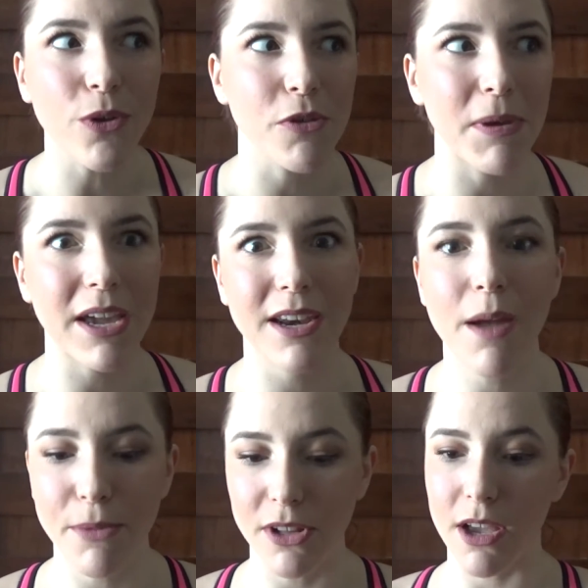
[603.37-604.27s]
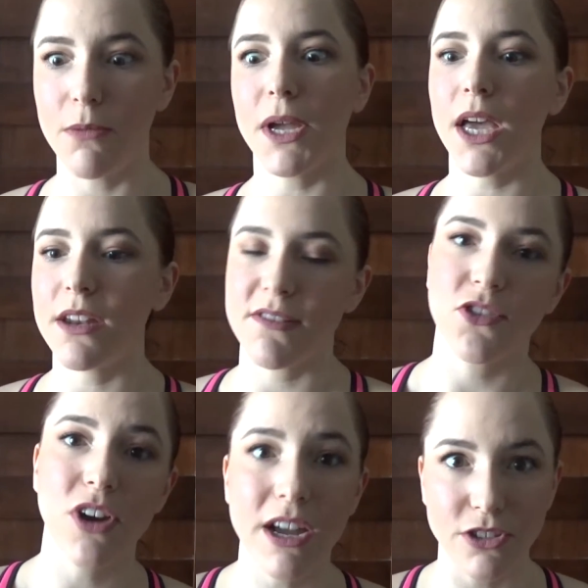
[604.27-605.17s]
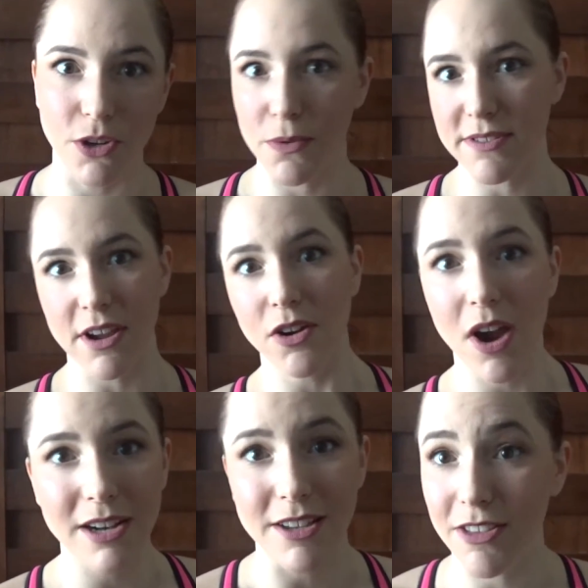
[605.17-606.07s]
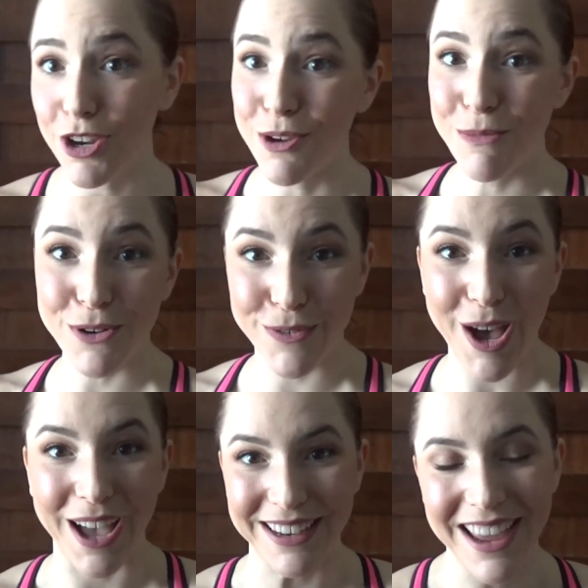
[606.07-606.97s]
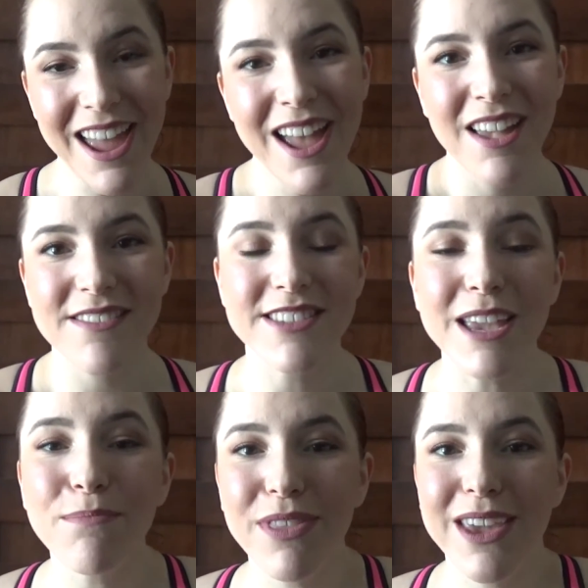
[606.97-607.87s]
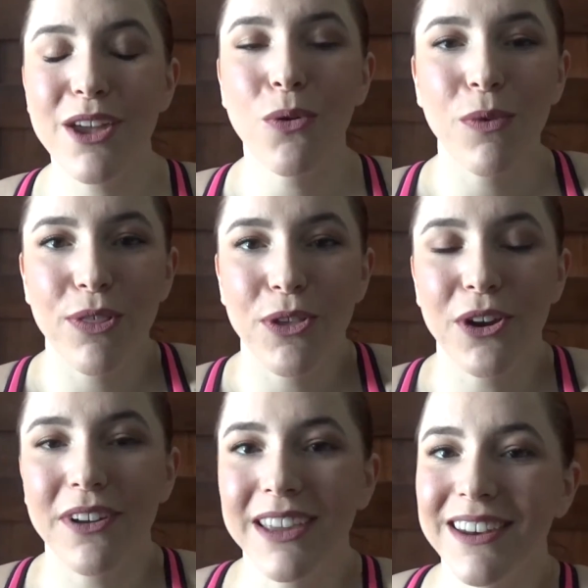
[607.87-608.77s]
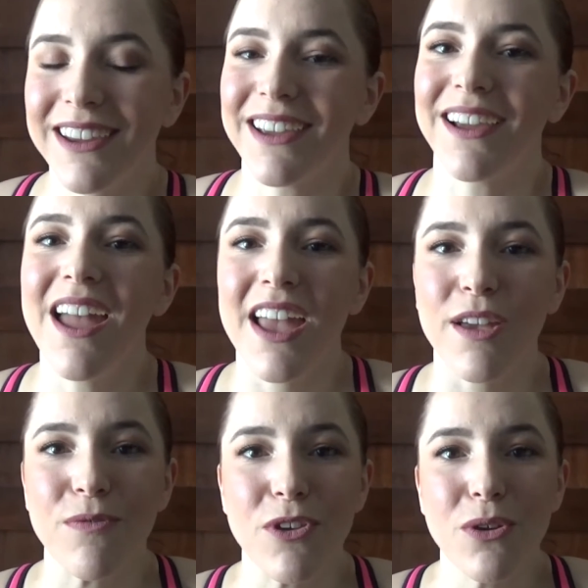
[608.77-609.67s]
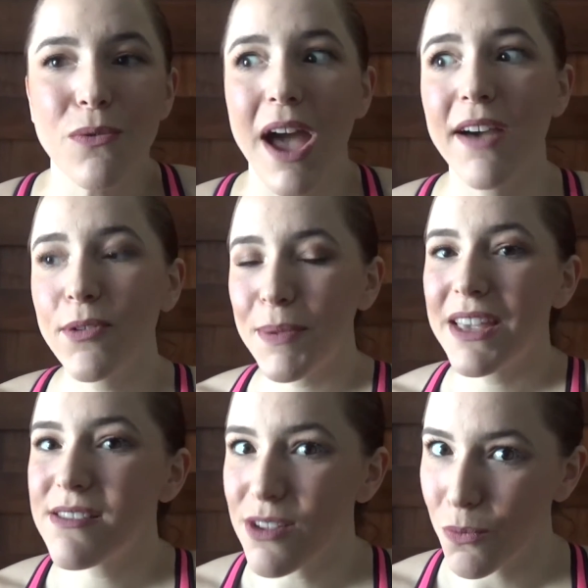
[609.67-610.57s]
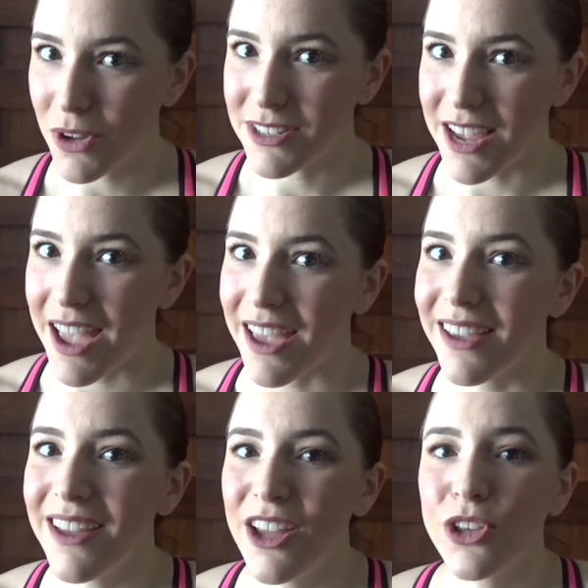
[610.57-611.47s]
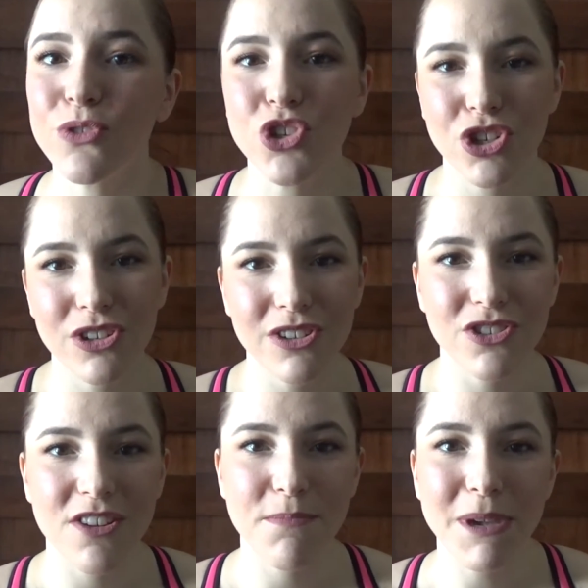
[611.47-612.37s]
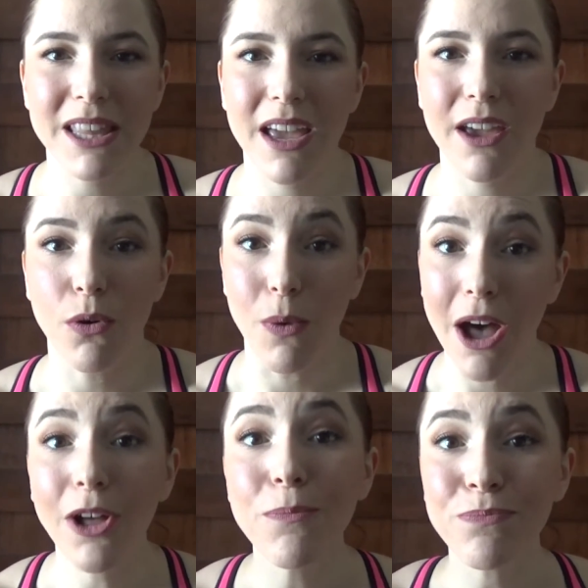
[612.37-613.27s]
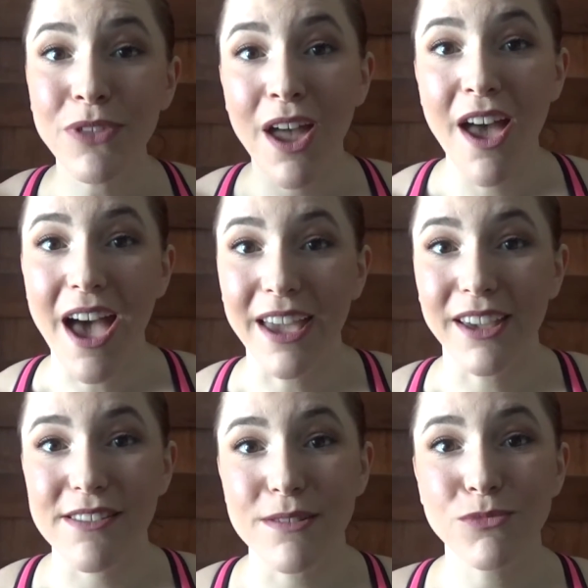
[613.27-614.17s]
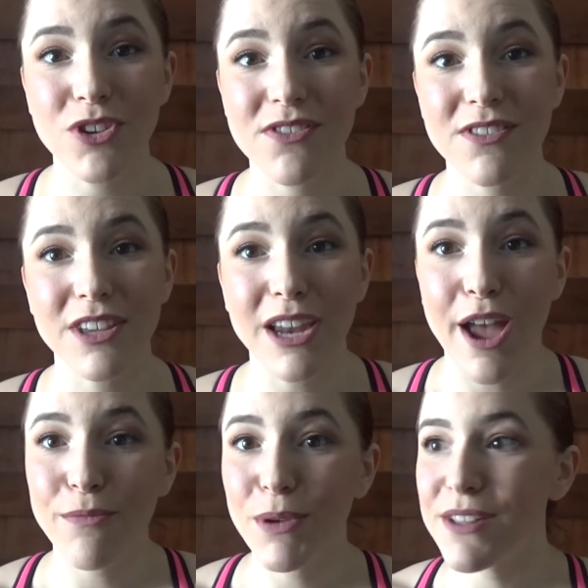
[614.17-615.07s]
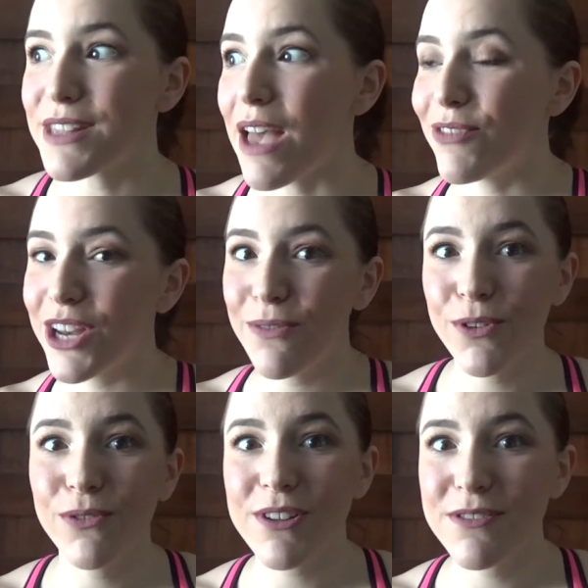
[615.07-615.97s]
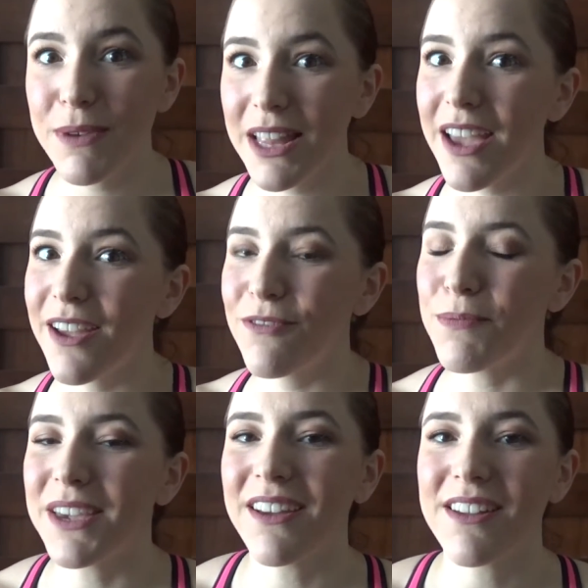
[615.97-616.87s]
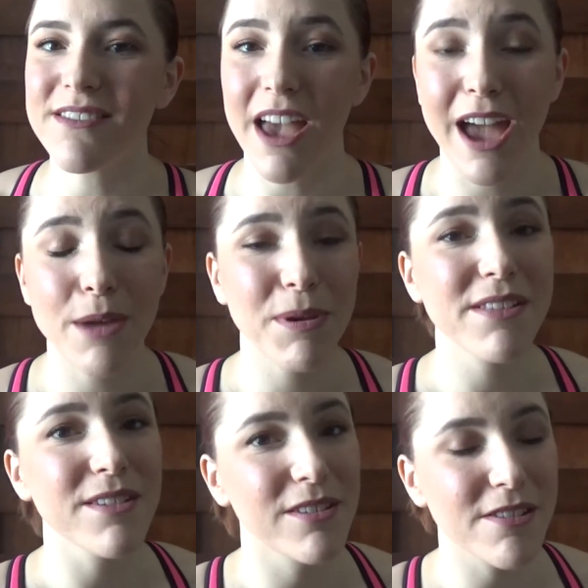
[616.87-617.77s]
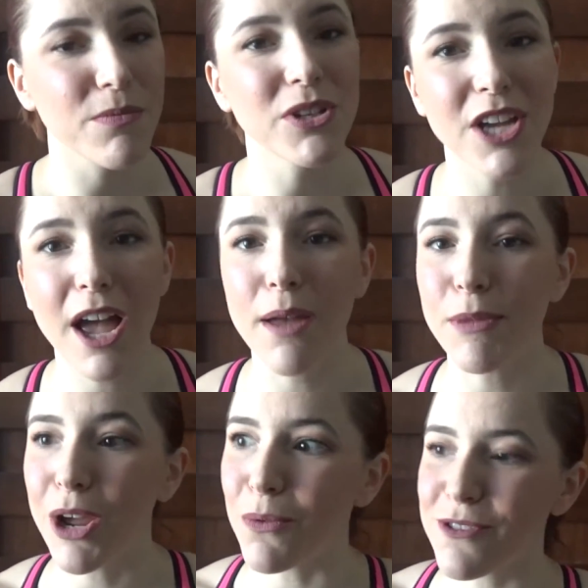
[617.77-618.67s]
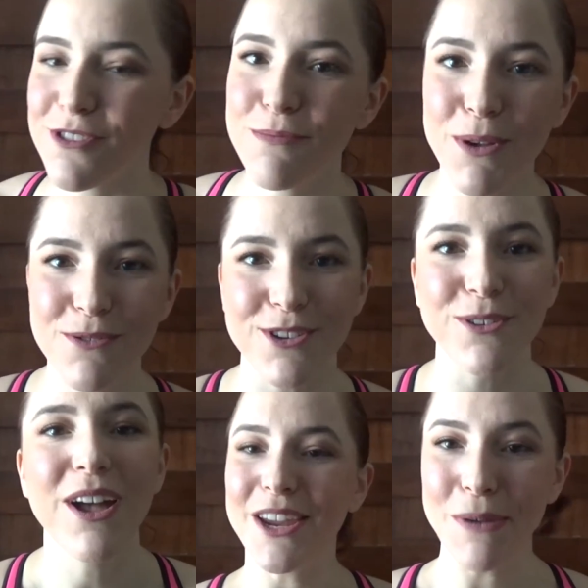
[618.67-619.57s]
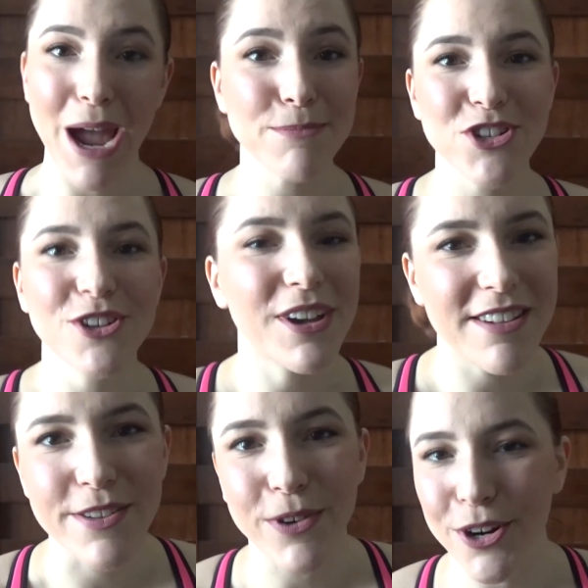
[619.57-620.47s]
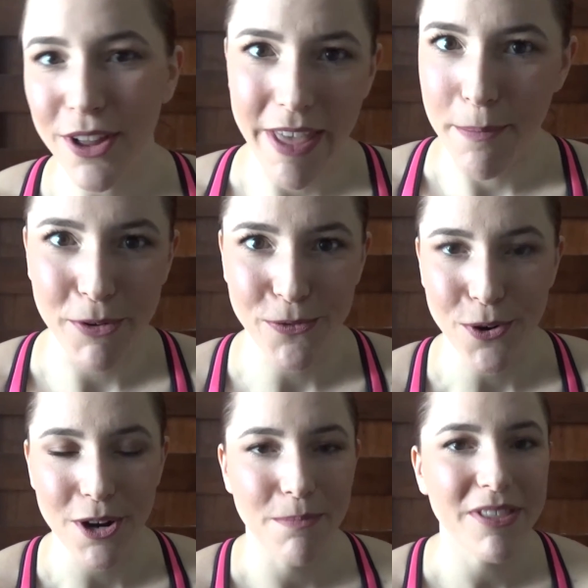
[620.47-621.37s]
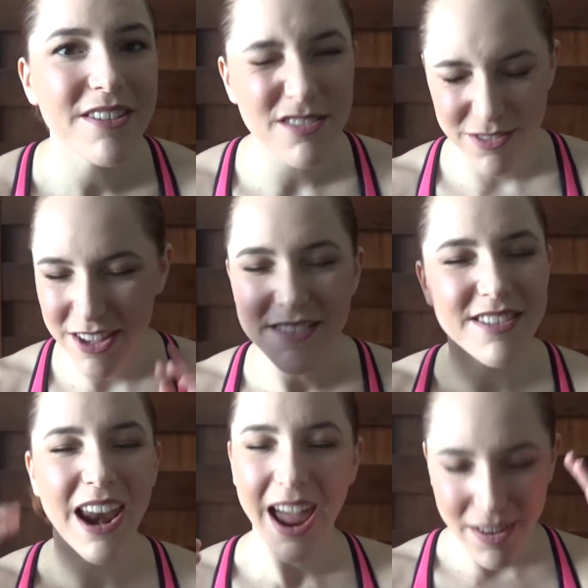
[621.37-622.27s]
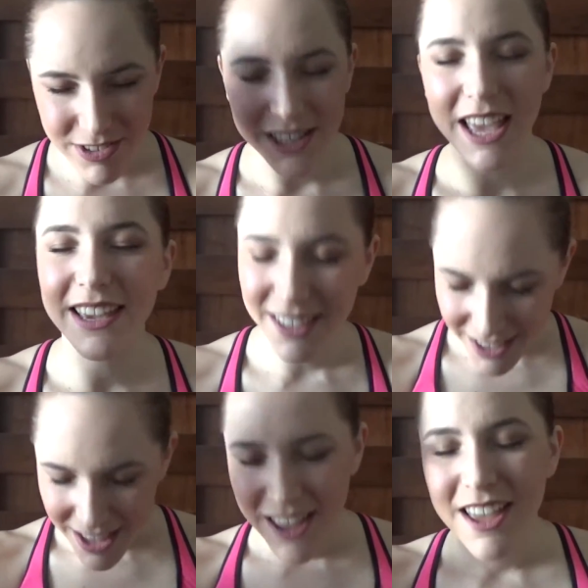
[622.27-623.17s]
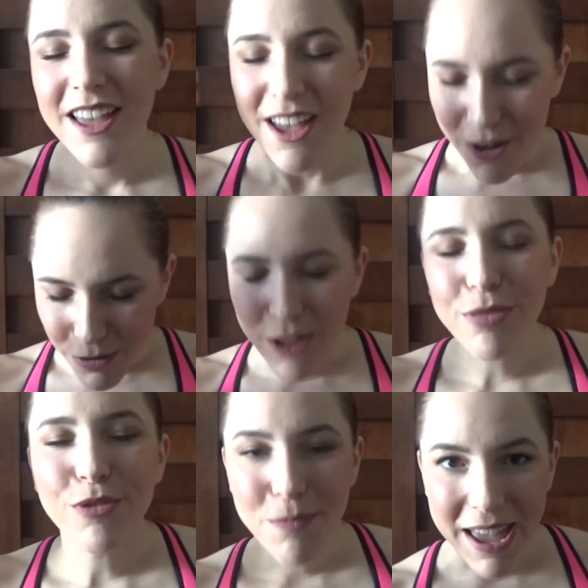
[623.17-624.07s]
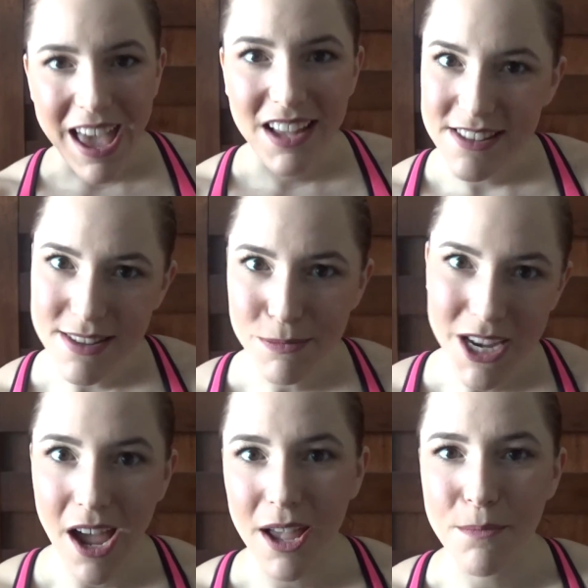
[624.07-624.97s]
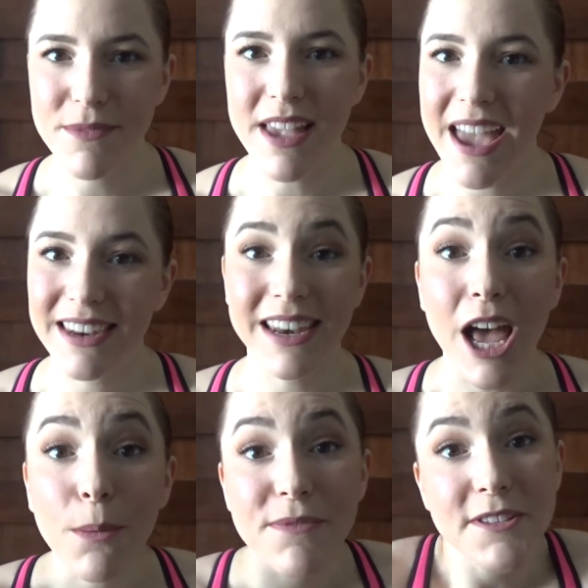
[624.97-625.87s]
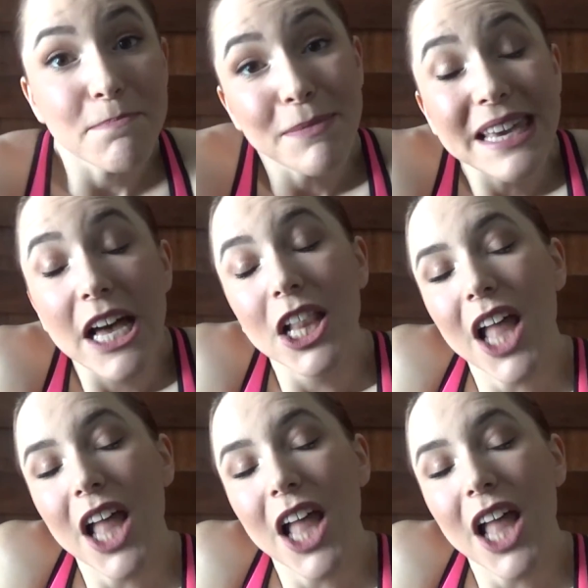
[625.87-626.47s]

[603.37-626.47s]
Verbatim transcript: you pick it up, you're like, oh my God, is it cracked? No, it's not cracked, and then you move on. Same thing with your eating. If you have a pizza one day, you shouldn't just be like, well, I guess I'm just gonna have pizza every day for the rest of my life because I had pizza this one time and I wasn't supposed to. Anyway, I'm sure you guys have heard all that before, but these are things that I have to like run through my head sometimes, and it helps me a